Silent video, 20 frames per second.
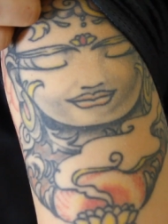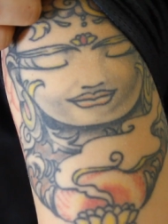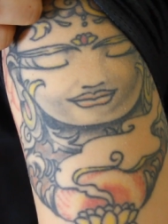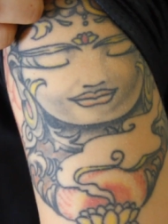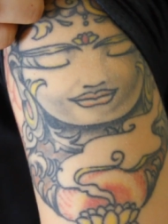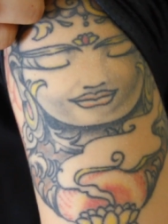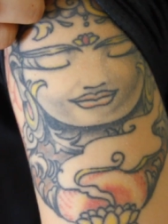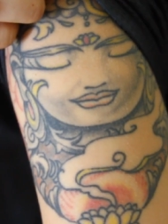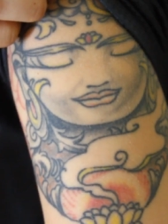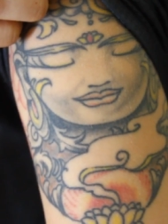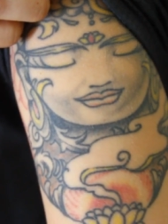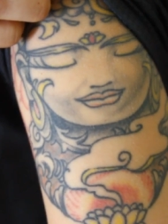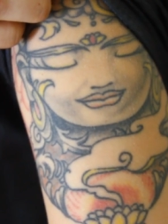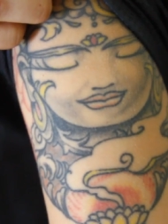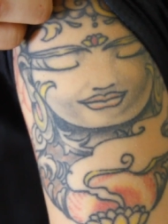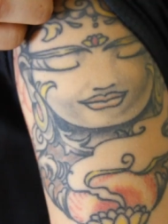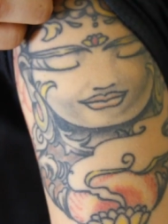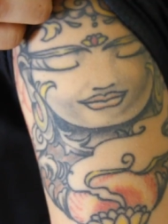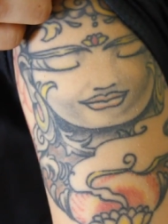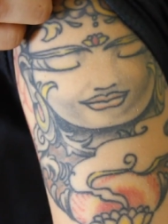there and
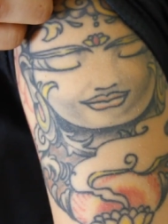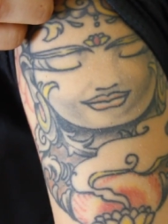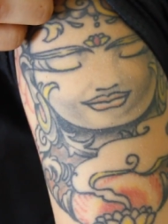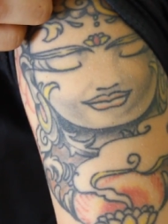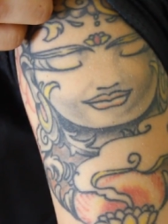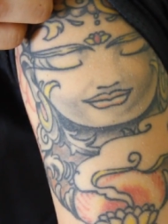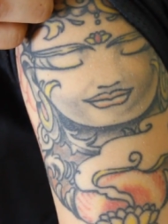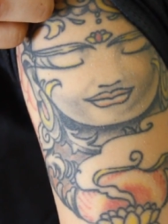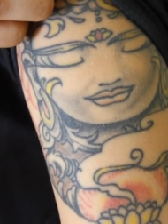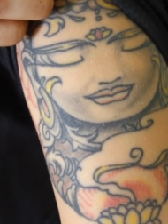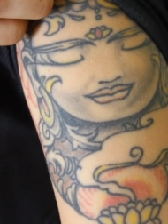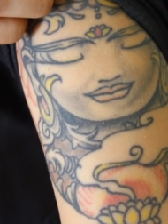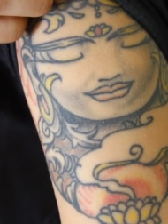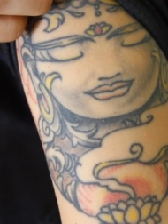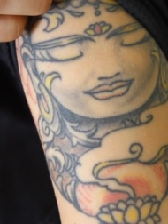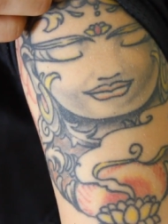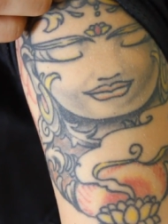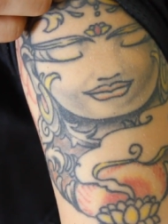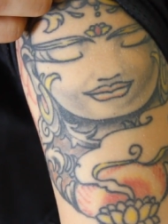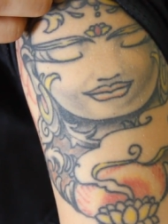if I see
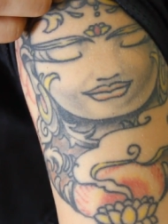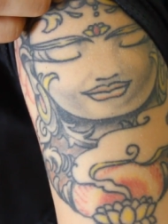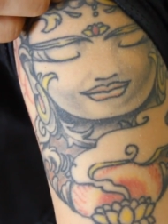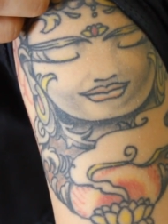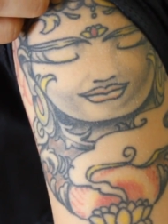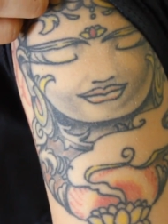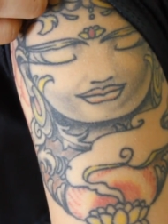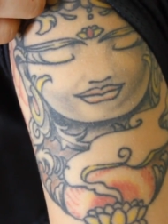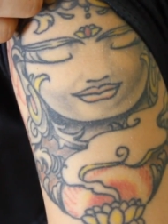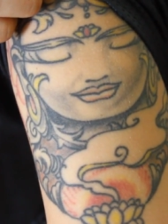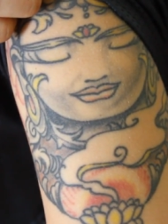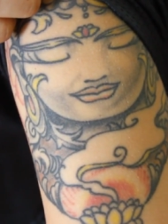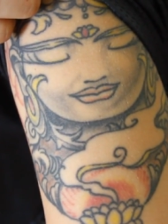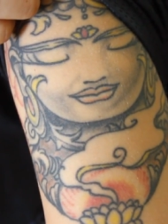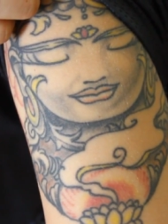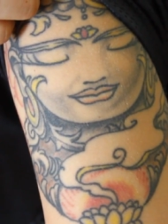somebody that's super